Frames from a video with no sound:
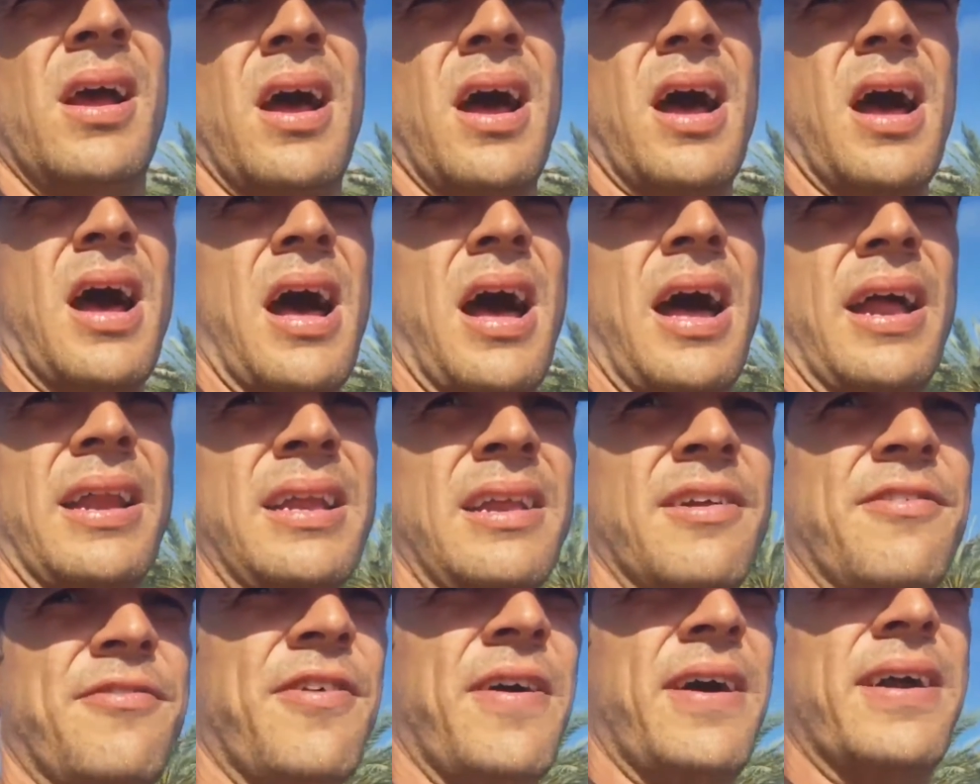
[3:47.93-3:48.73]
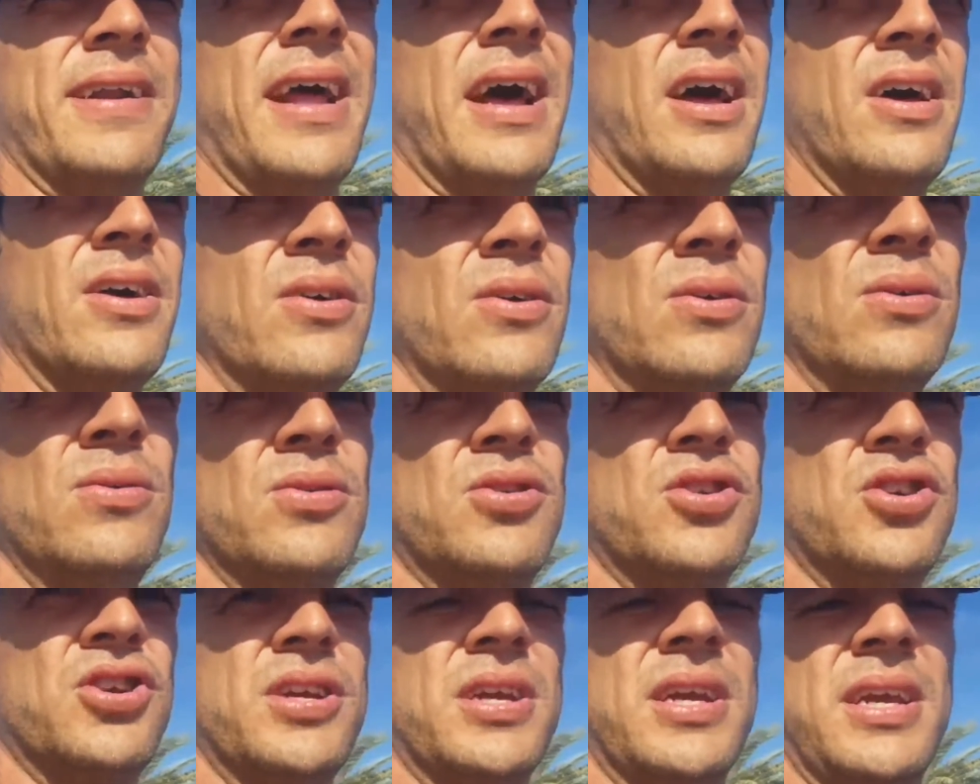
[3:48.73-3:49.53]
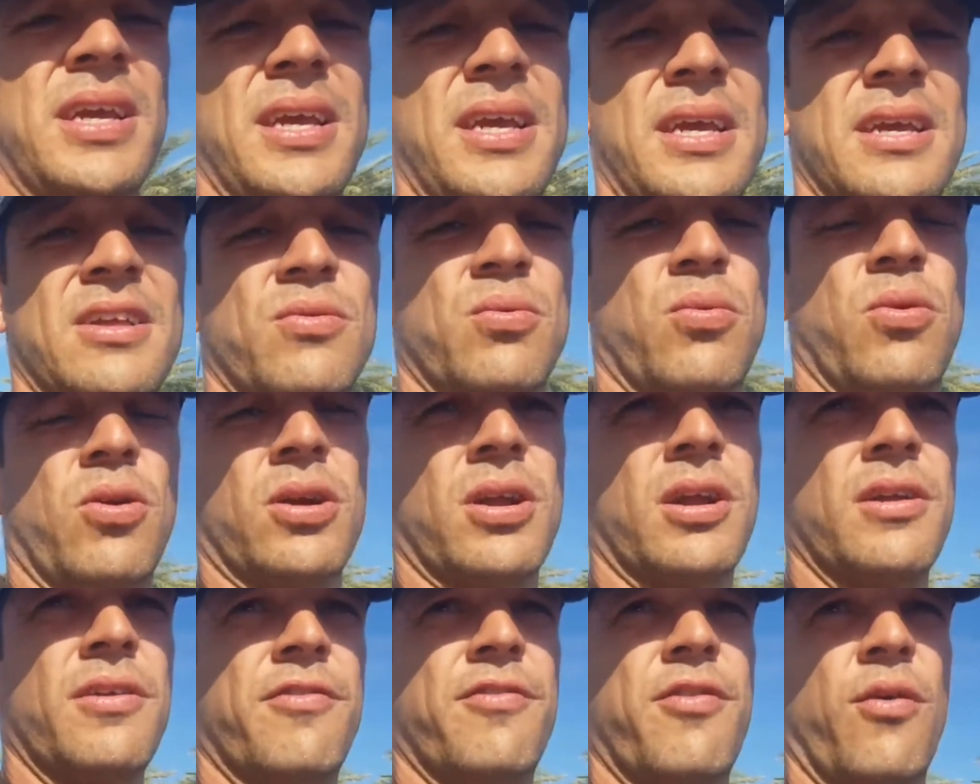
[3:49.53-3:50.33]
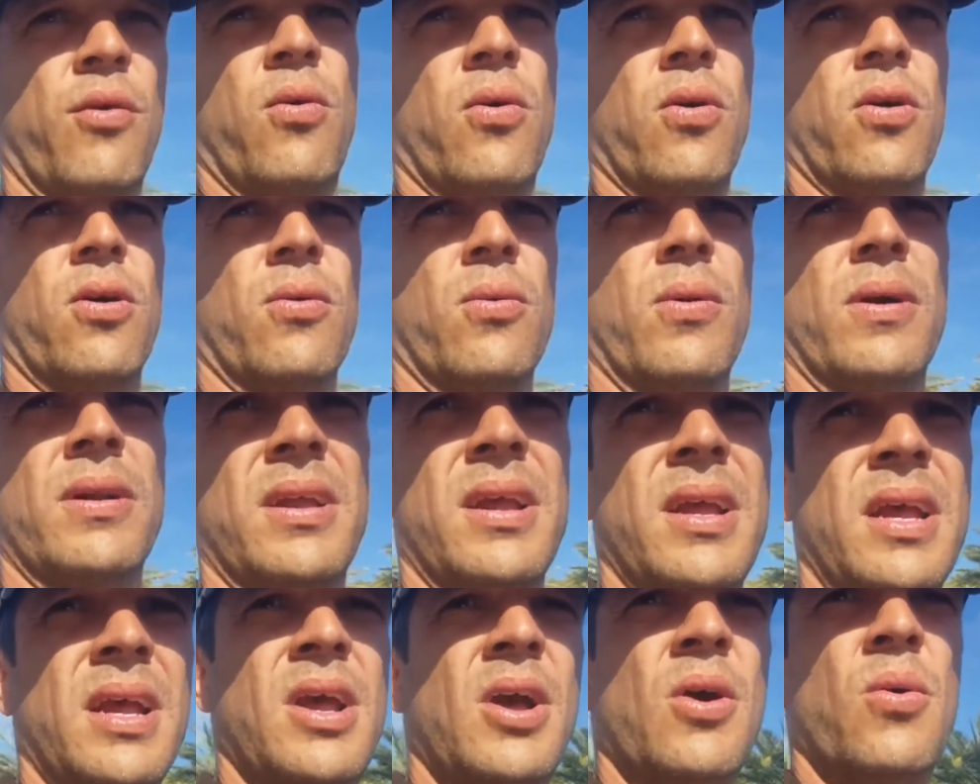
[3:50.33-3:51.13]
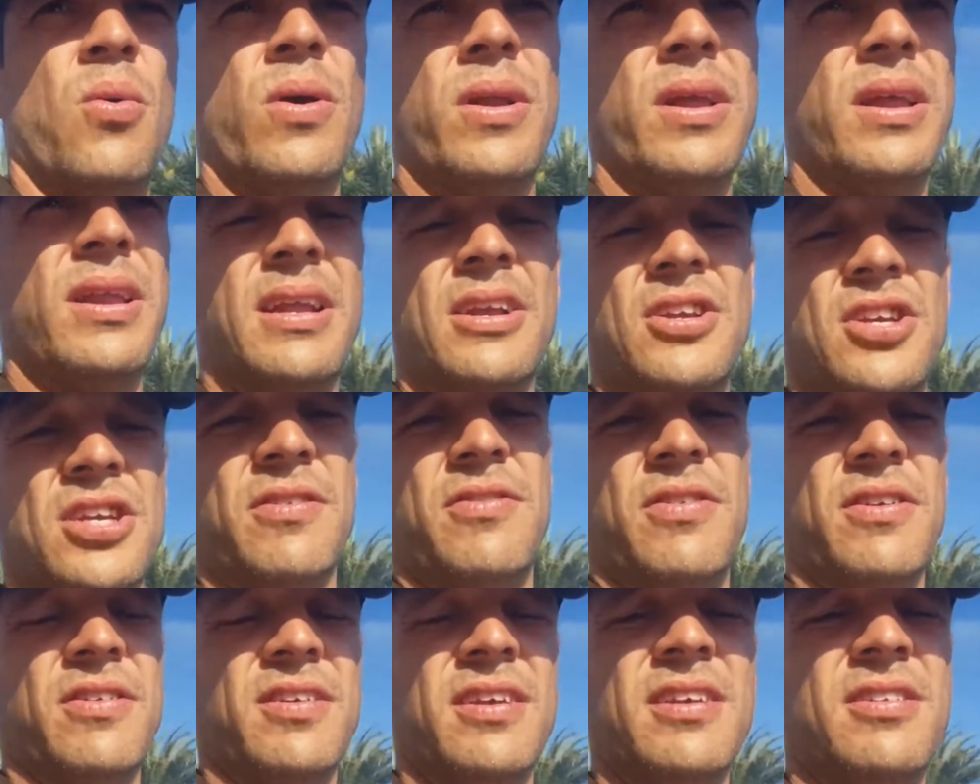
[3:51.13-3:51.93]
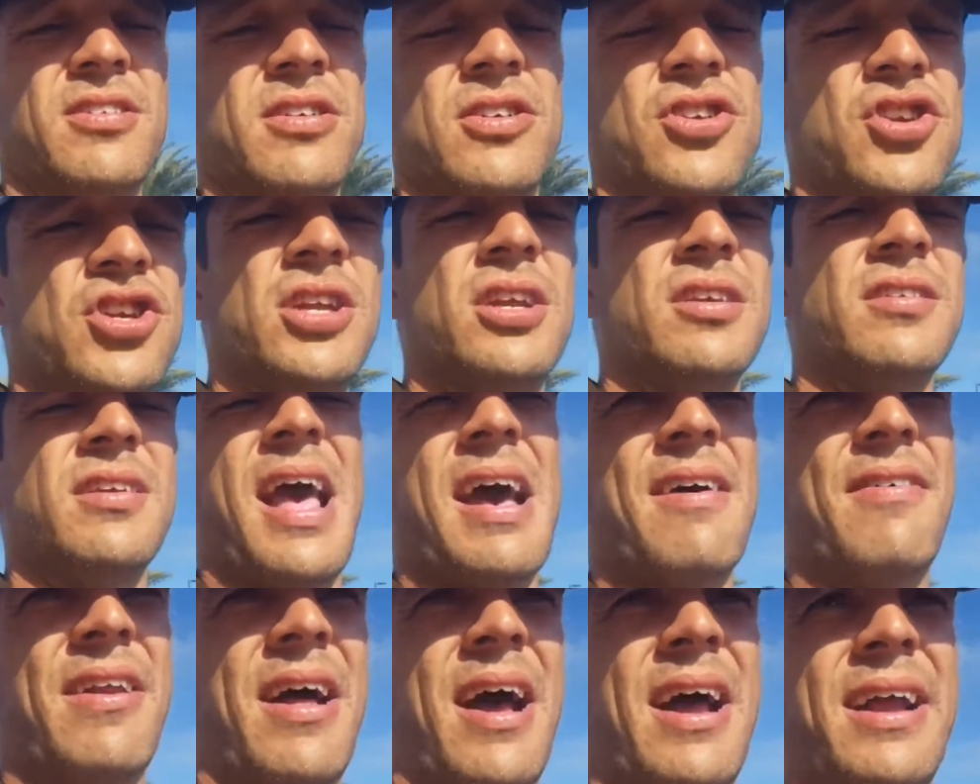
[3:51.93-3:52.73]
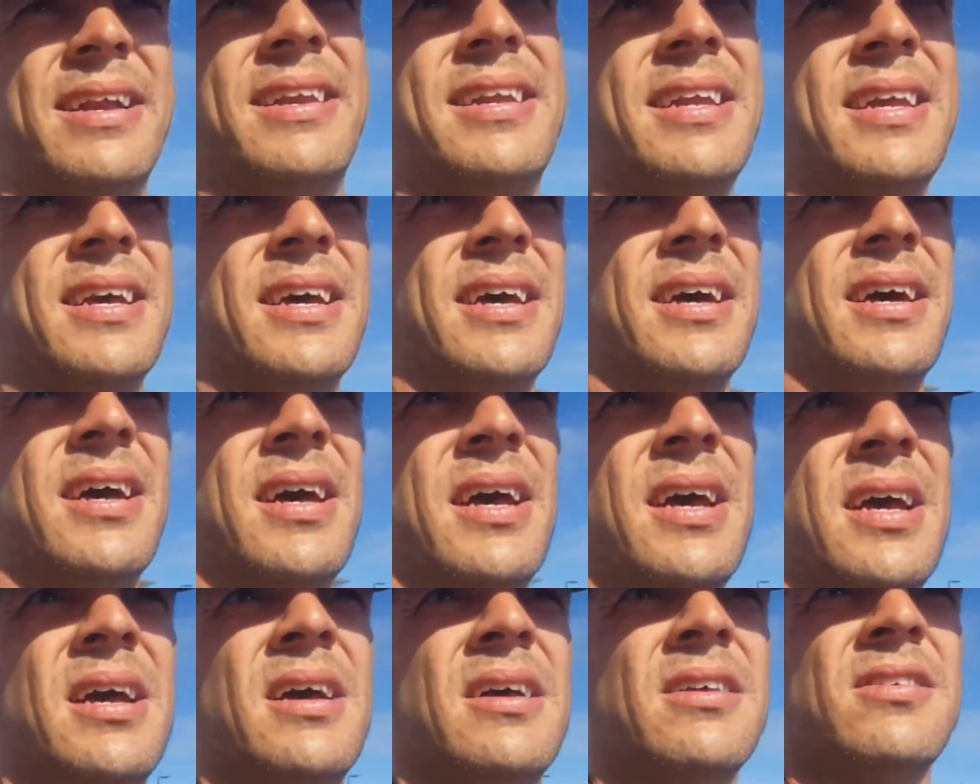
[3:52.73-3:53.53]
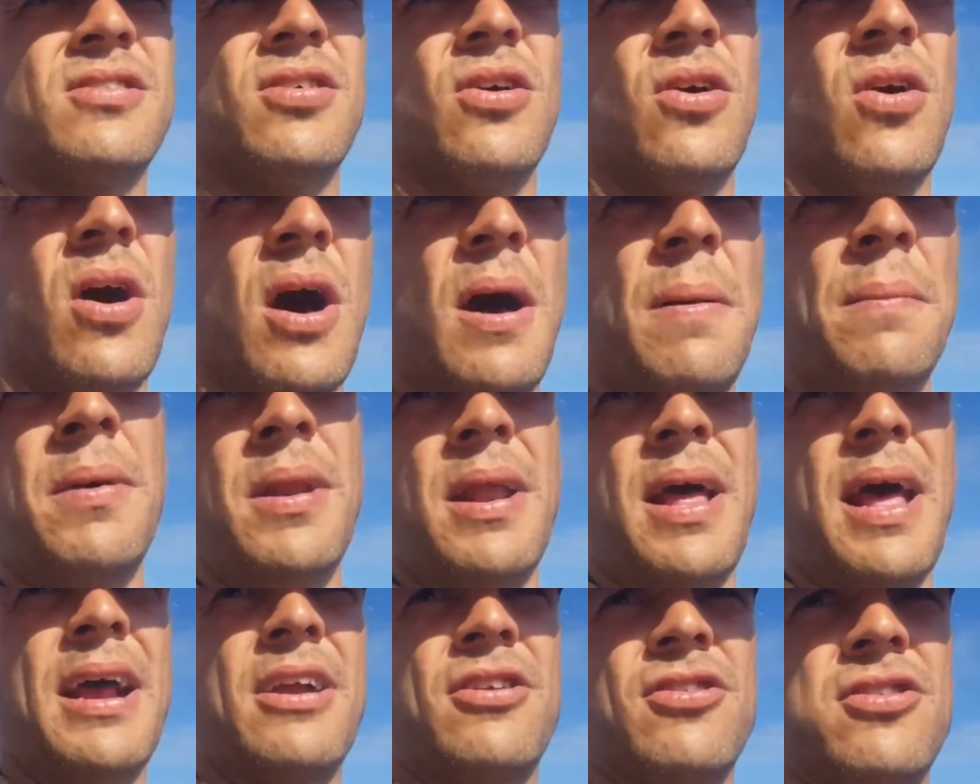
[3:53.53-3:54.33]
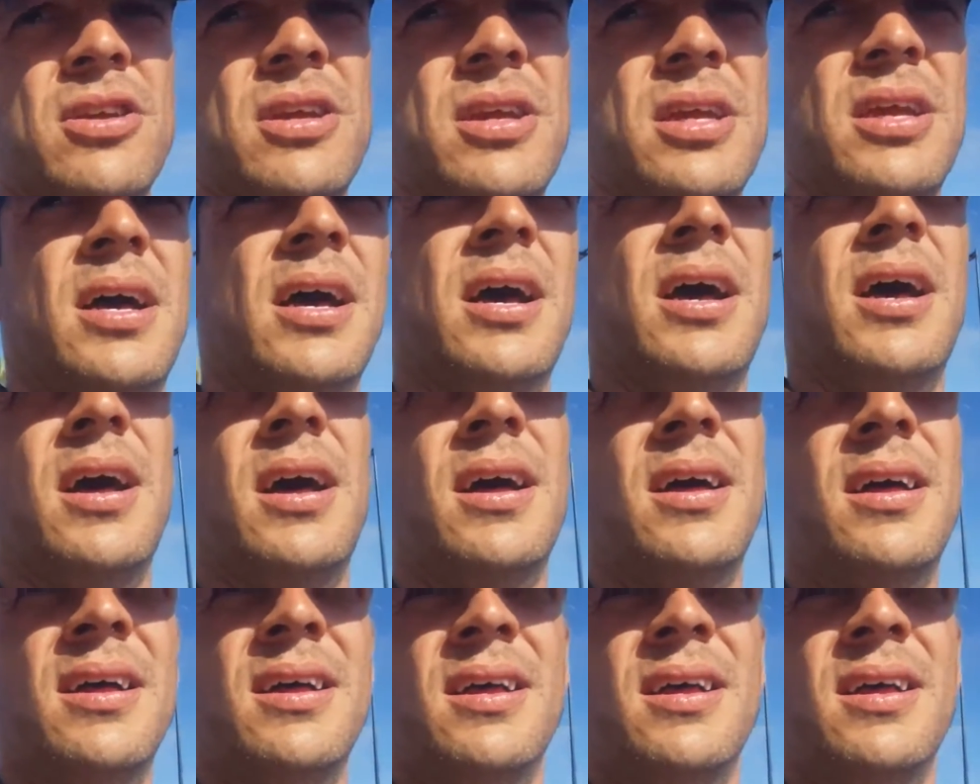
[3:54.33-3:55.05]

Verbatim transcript: Uh, I need to find out who she is working for, what what the initiative this is, and she doesn't have an idea. So I'm gonna actually uh,